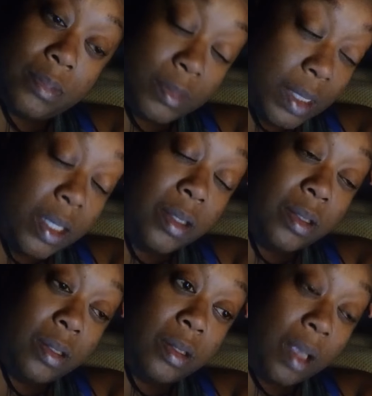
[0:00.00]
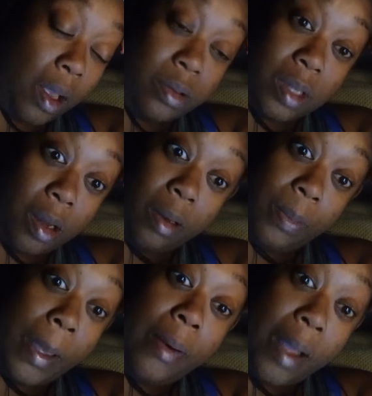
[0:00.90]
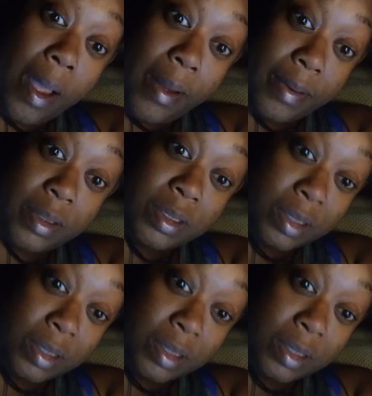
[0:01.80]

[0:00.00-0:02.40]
Then y'all talking about God.